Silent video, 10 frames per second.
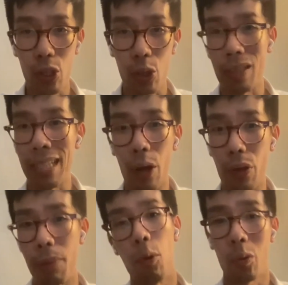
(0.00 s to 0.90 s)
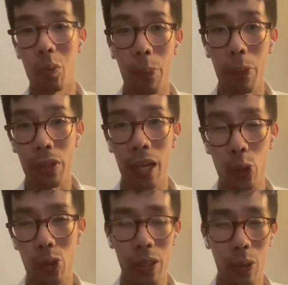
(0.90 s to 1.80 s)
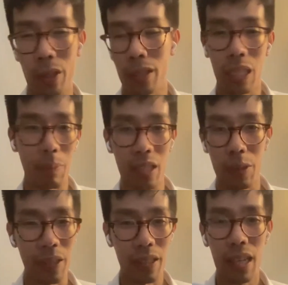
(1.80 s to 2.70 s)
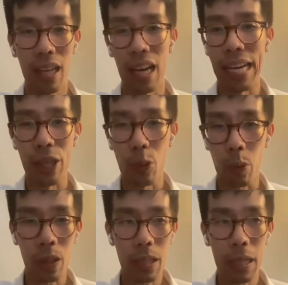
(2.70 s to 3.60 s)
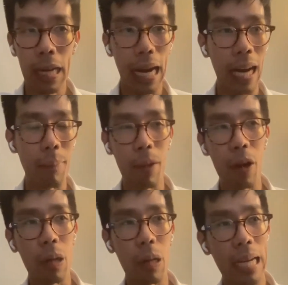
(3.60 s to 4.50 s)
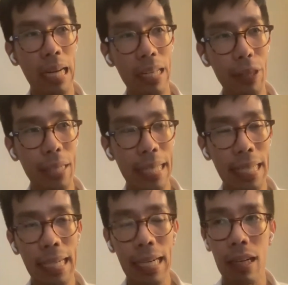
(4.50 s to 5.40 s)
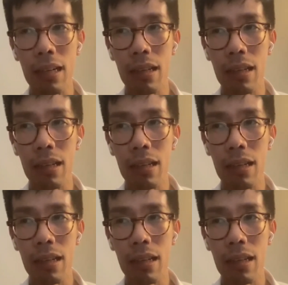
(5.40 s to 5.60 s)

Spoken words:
So it's now the most populous country, according to some estimates, in the world. We